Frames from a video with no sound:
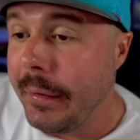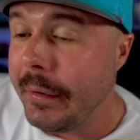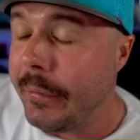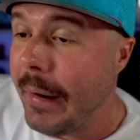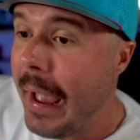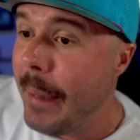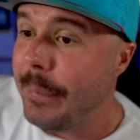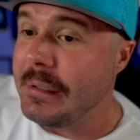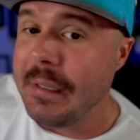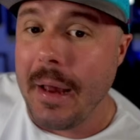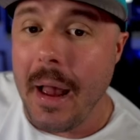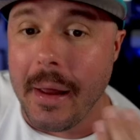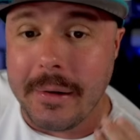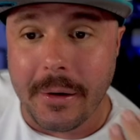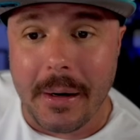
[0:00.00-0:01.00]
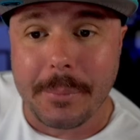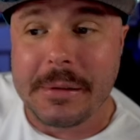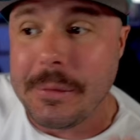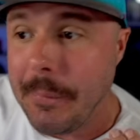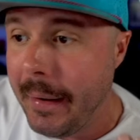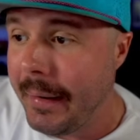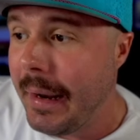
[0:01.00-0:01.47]
crap, is it on here? I'm
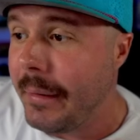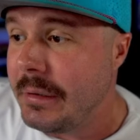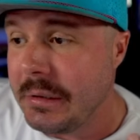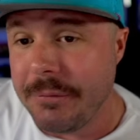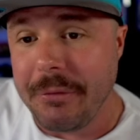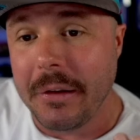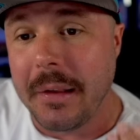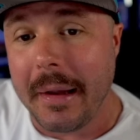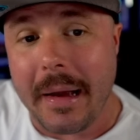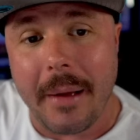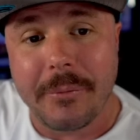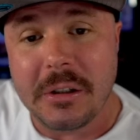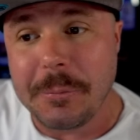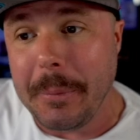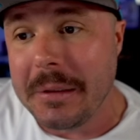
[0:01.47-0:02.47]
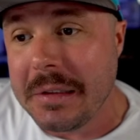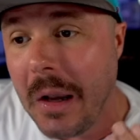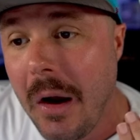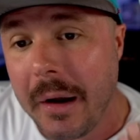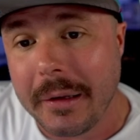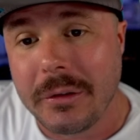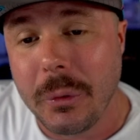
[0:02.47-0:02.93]
sweating. I just feel like I've just been
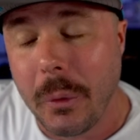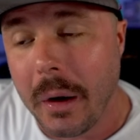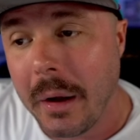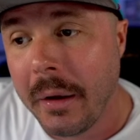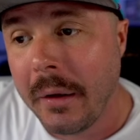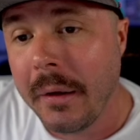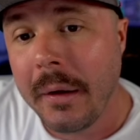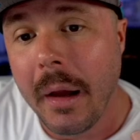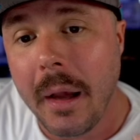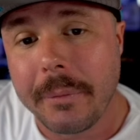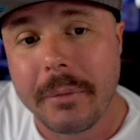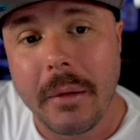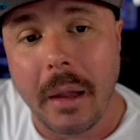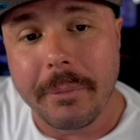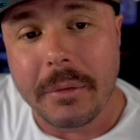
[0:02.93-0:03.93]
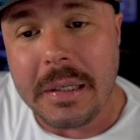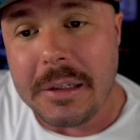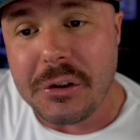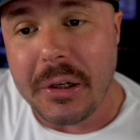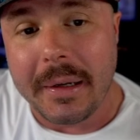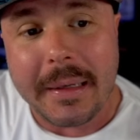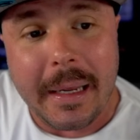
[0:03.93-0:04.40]
talking to a
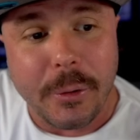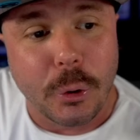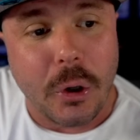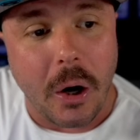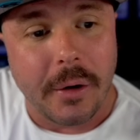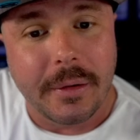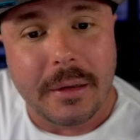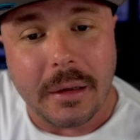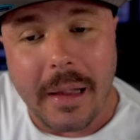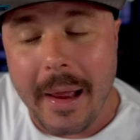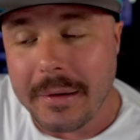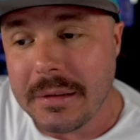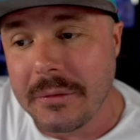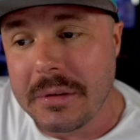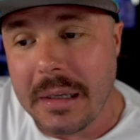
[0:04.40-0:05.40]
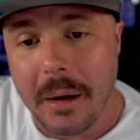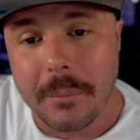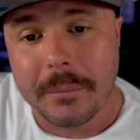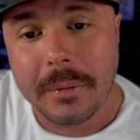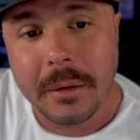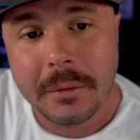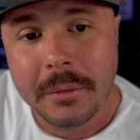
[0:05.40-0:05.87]
teaching a kindergarten class of
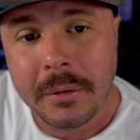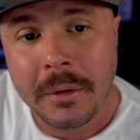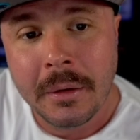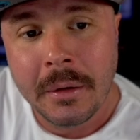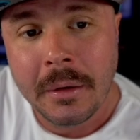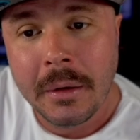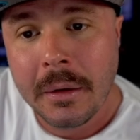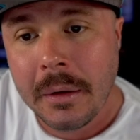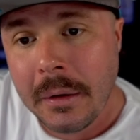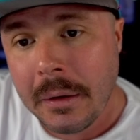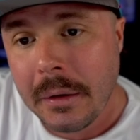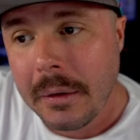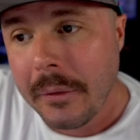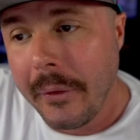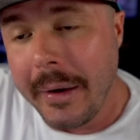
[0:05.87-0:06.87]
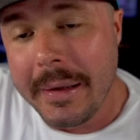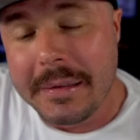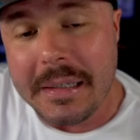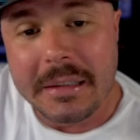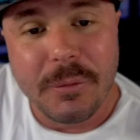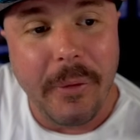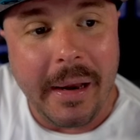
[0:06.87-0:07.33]
something. What is
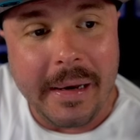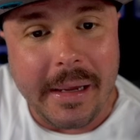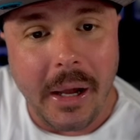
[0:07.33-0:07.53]
this video?